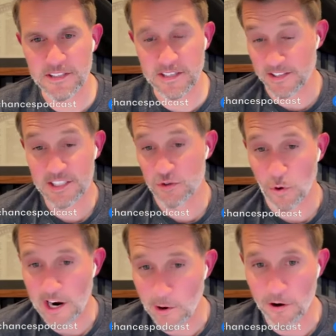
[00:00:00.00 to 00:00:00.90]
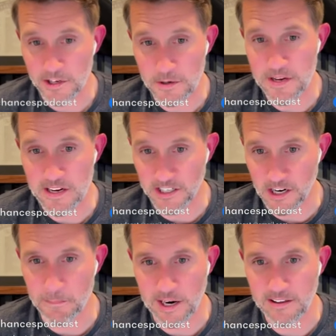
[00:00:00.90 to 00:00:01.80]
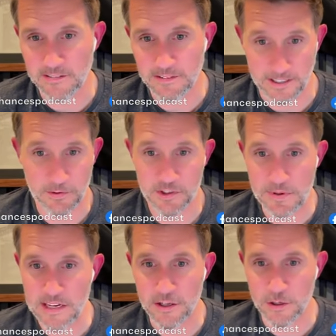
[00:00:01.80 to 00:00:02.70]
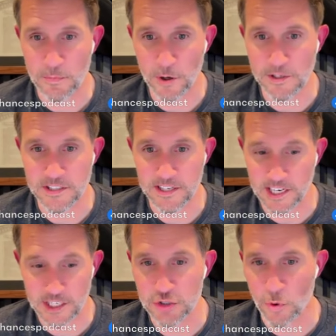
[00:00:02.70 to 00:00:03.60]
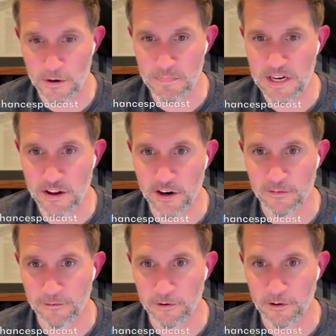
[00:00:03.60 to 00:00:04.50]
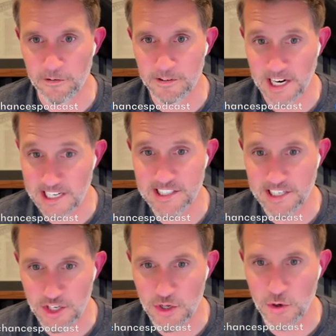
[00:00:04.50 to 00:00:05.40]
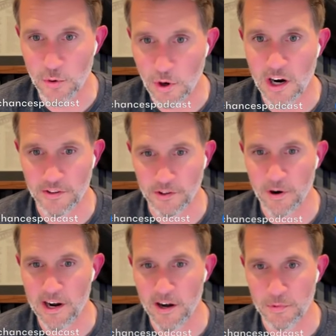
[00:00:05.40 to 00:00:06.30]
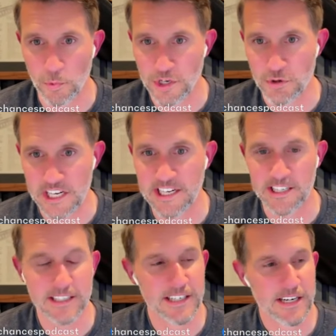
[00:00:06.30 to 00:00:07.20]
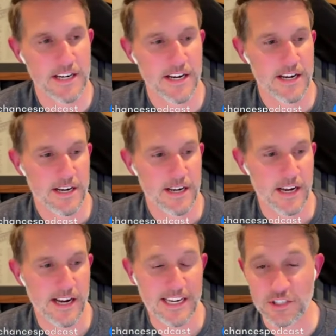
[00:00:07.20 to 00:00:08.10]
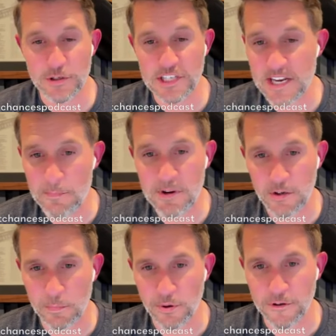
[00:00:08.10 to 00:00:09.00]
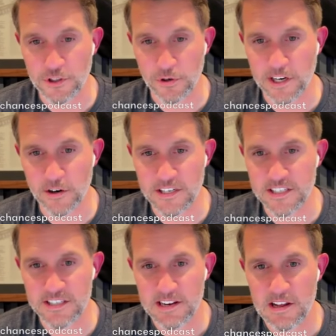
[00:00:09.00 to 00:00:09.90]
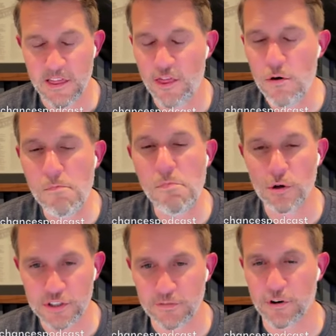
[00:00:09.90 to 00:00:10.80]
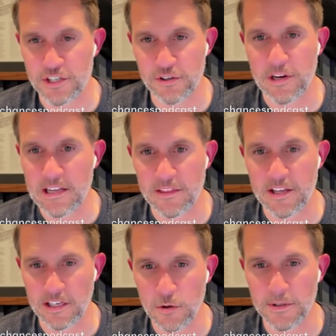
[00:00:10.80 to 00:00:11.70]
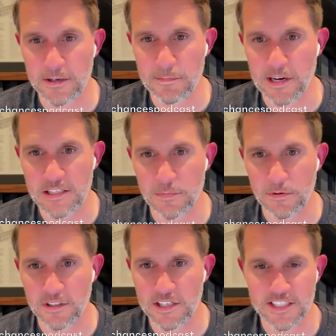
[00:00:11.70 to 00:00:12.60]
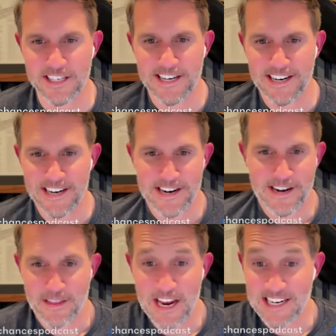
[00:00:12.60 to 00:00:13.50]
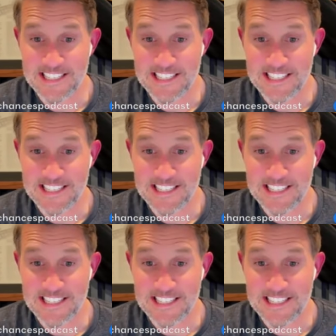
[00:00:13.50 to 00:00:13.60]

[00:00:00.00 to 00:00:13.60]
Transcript: the, t- this is why I wanted to be a gun pilot, like to be in those moments. Like I just wanted to be there for guys like you on mm. the ground when you needed it. And, and so to not be able to pull the trigger is the most frustrating thing yep. humanly possible. Because the